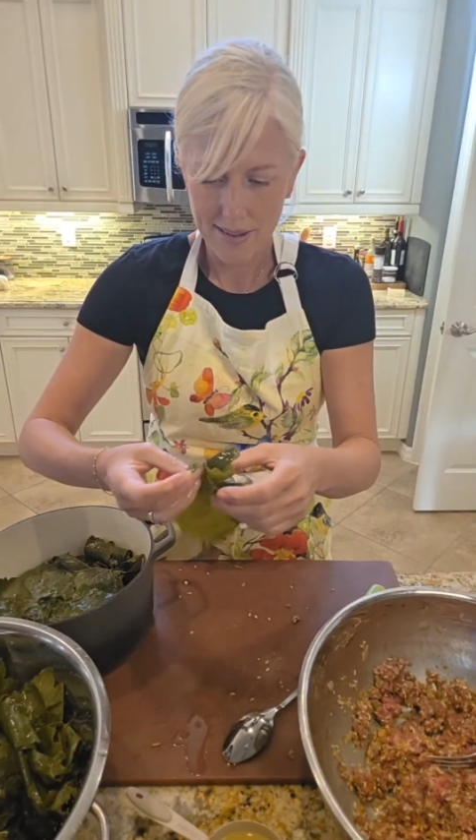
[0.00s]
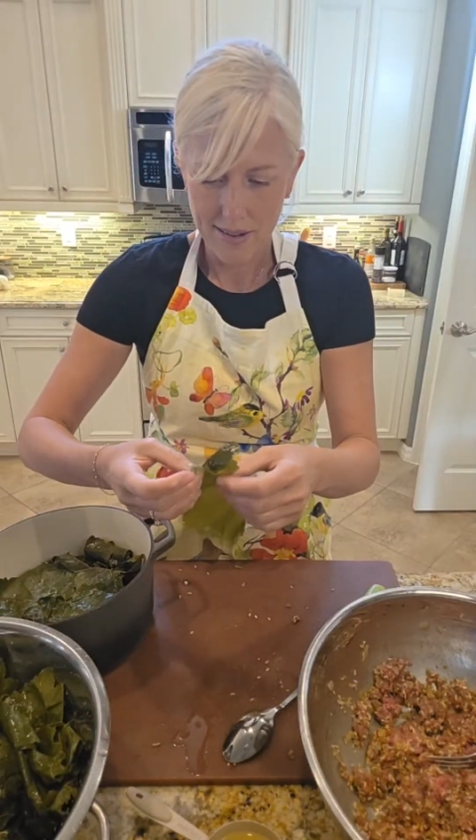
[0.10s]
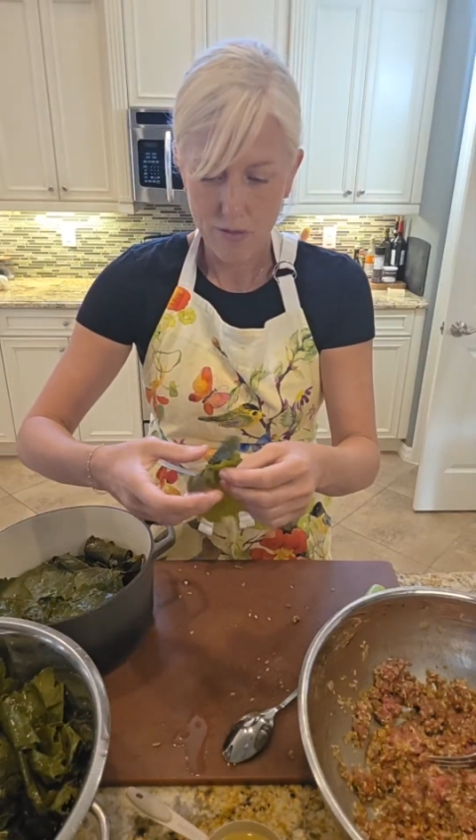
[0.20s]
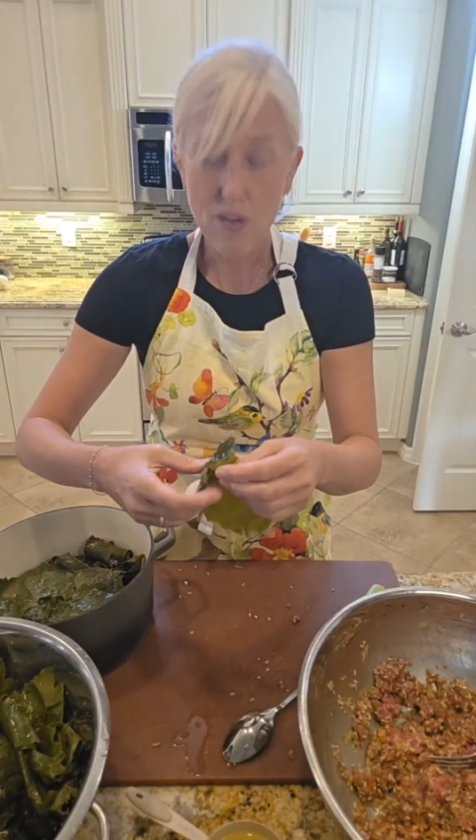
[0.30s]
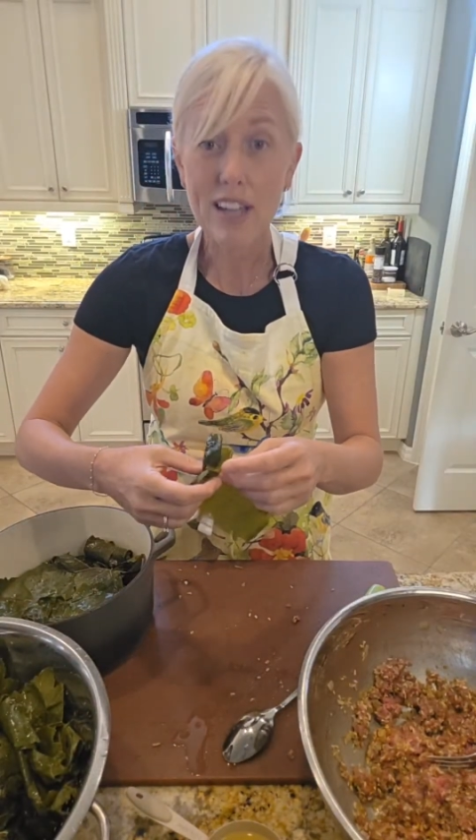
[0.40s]

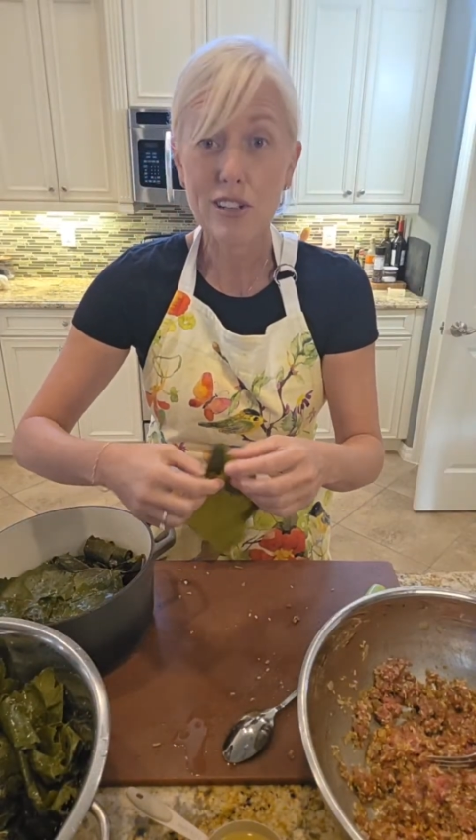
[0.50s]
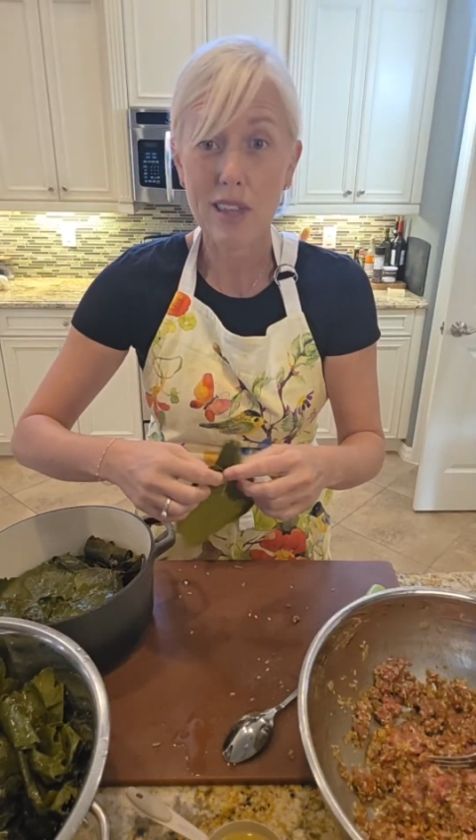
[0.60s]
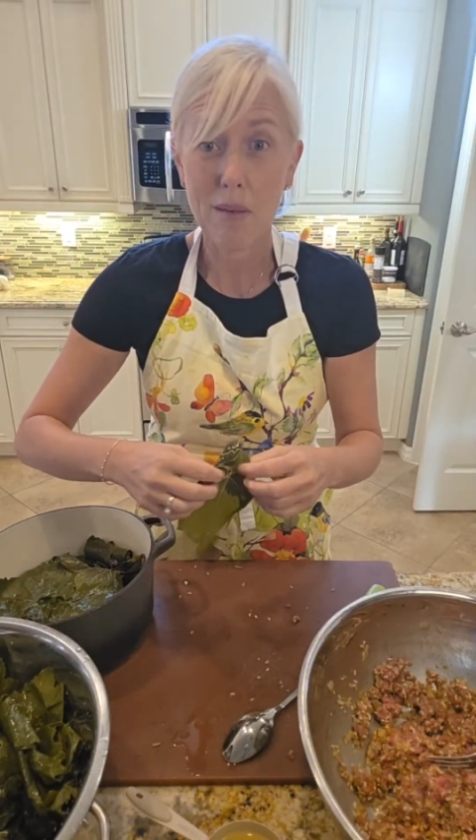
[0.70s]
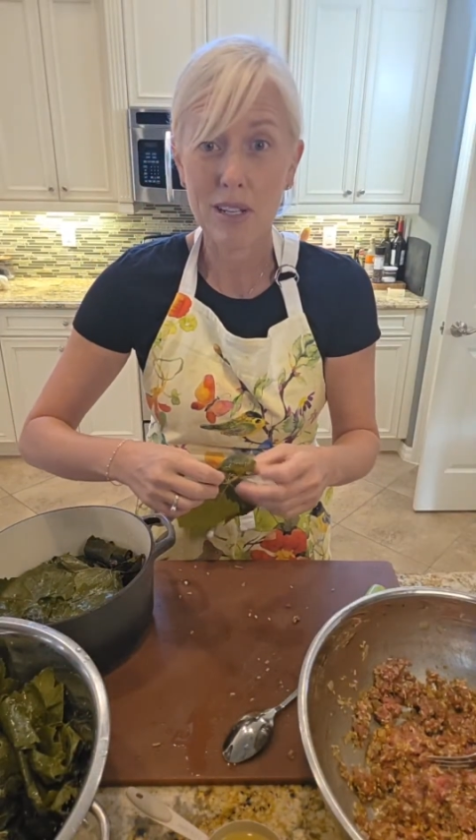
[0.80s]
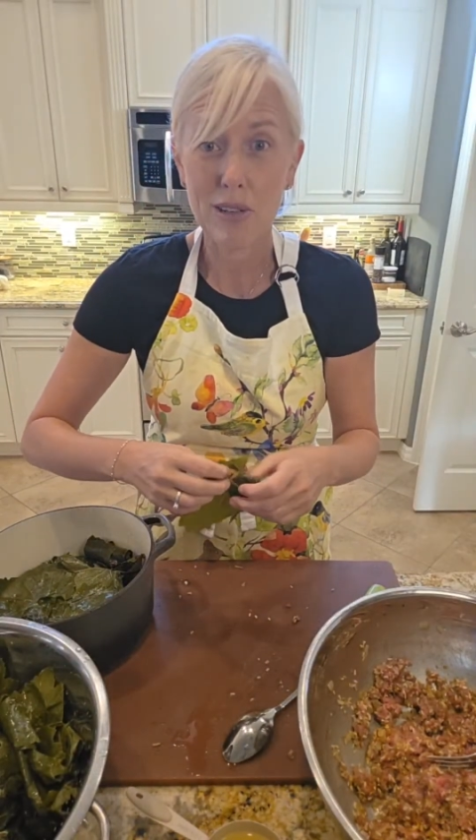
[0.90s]
fresh
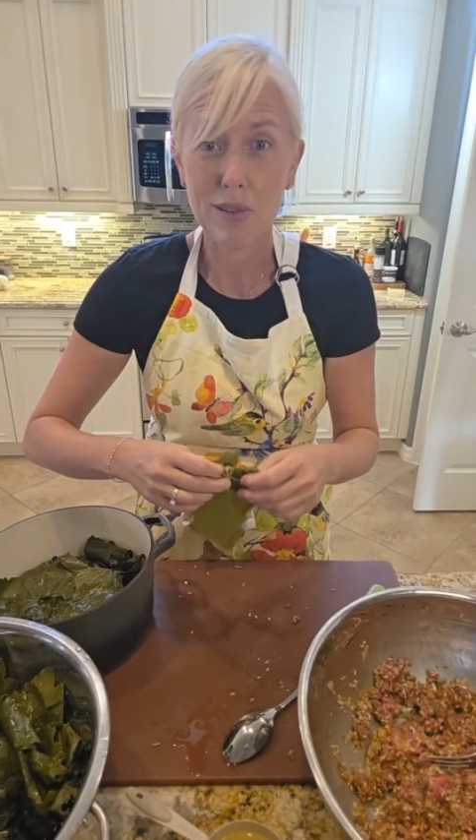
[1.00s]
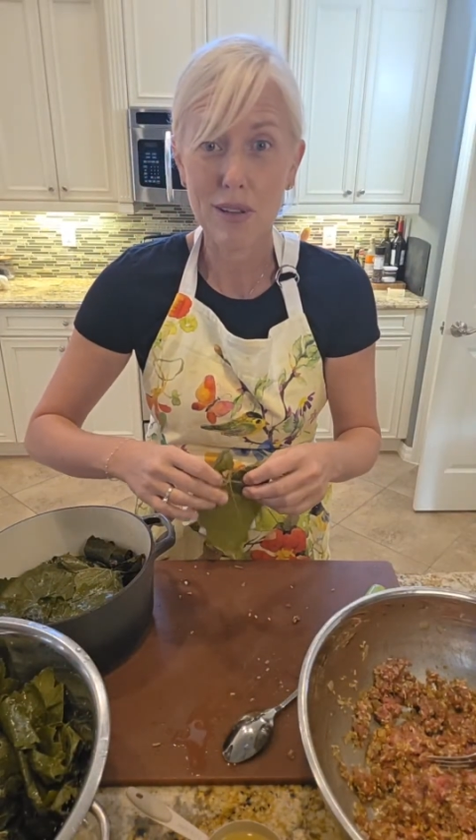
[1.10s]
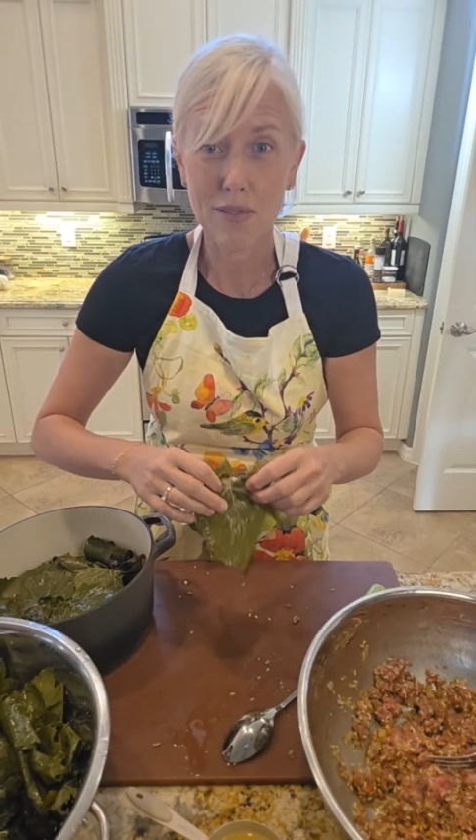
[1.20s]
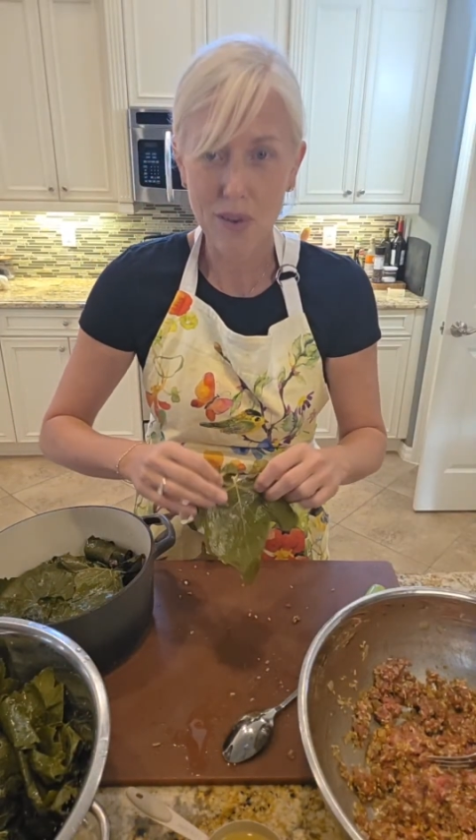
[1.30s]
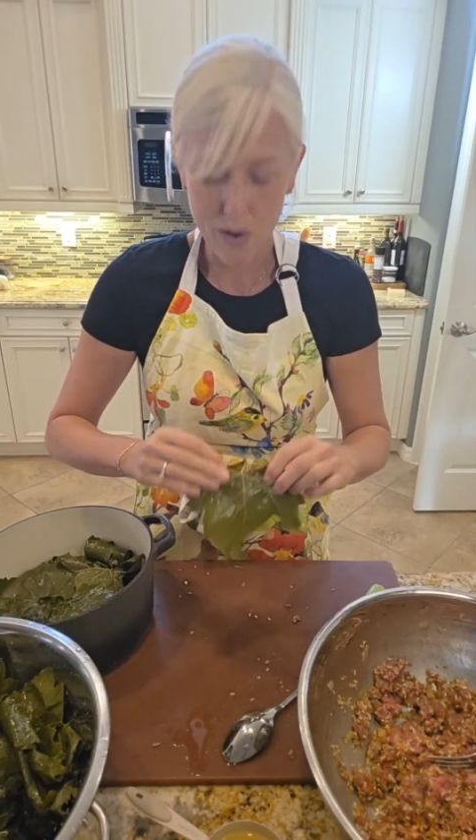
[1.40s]
lemon juice,
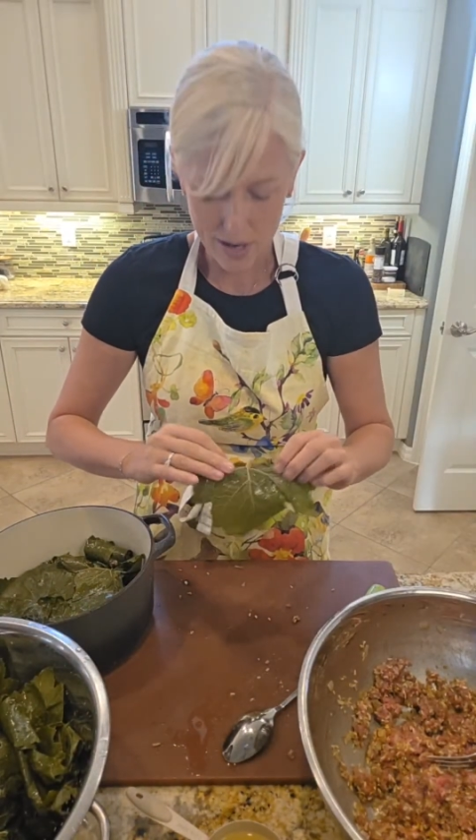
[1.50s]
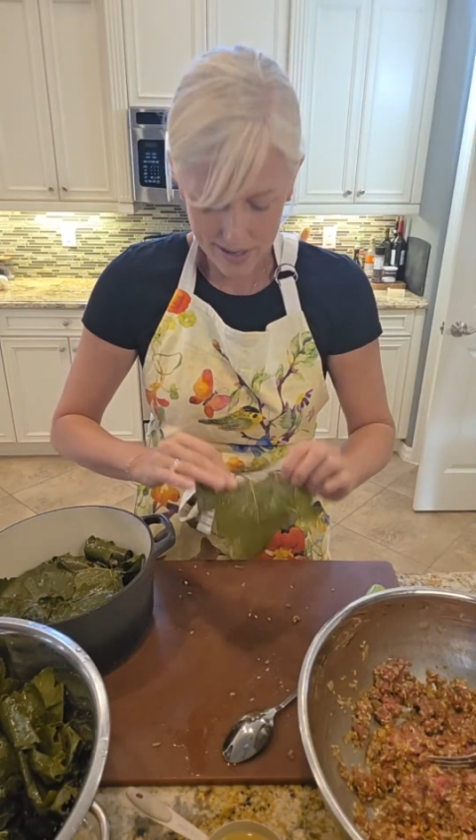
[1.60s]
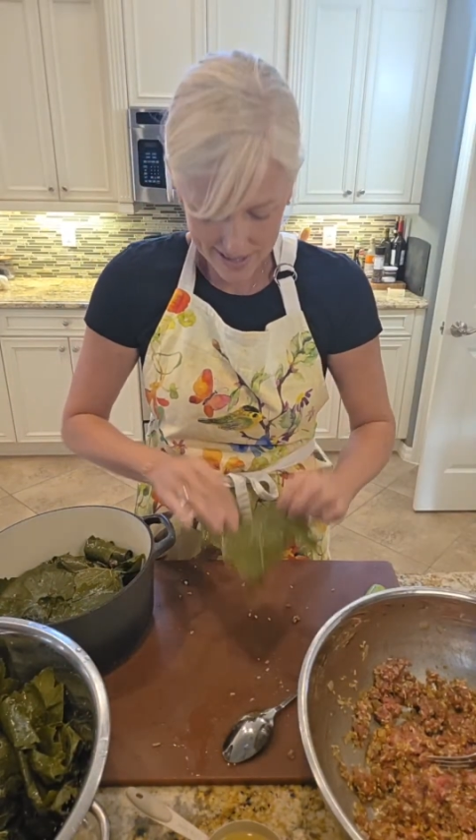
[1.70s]
of course.